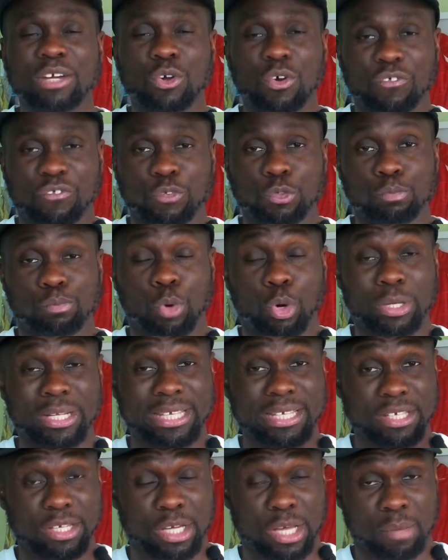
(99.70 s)
of football
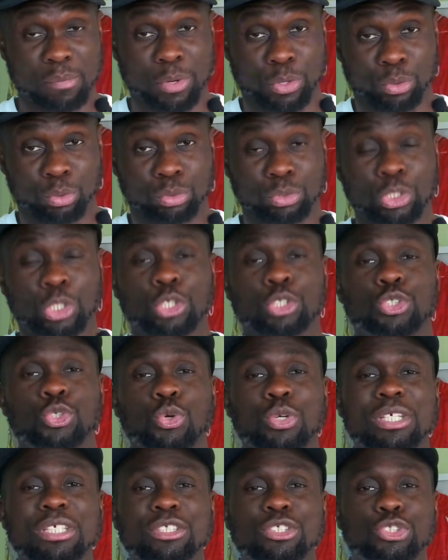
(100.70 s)
in Cameroon.
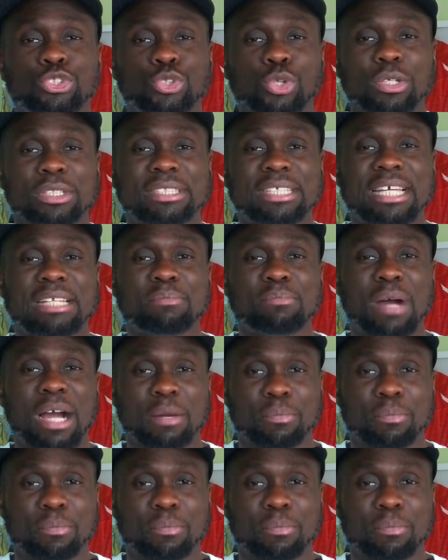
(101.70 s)
So he instructed Mark